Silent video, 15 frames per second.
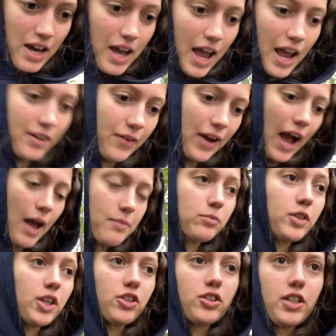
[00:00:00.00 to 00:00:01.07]
Anyway, I'm
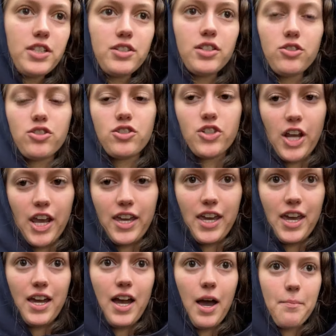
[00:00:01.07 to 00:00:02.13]
literally still
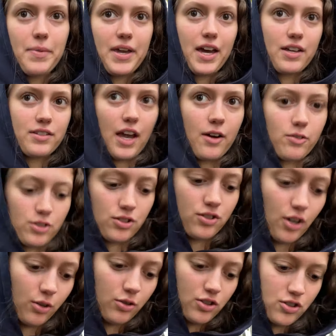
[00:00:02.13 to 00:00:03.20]
shaking because I was
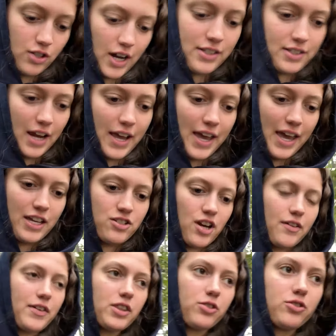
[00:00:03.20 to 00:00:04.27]
so stressed. I hate
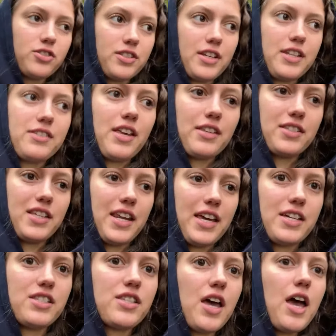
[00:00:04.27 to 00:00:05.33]
driving through cities as it
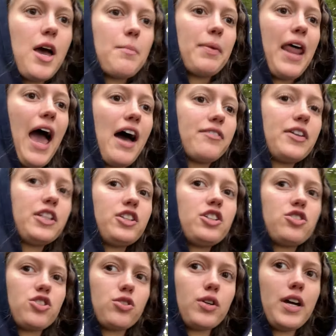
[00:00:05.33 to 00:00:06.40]
is, but having to
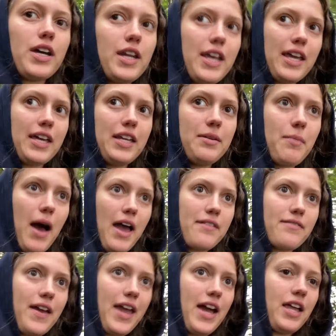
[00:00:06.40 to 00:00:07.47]
do it in my
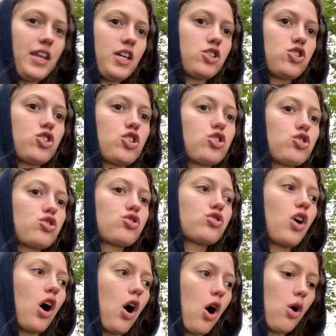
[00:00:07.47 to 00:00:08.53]
van is just
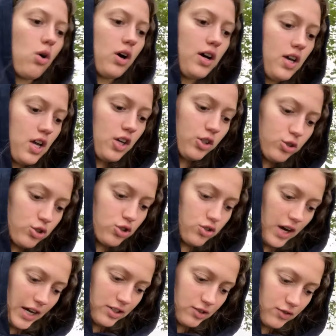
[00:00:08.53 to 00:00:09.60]
so
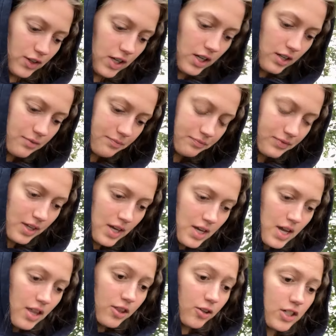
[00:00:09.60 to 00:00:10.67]
stressful.
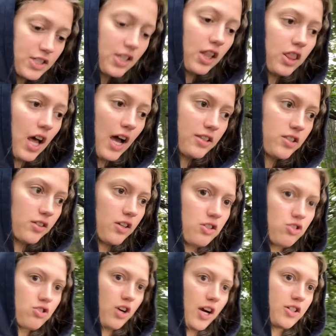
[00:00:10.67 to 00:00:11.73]
There was lots of
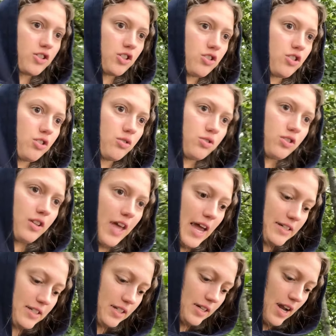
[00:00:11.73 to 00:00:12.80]
construction too, so that
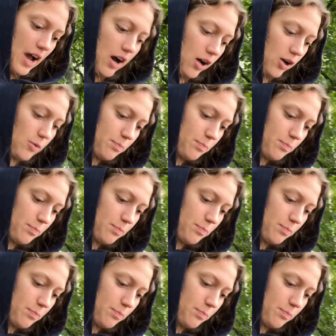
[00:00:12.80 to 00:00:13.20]
didn't help.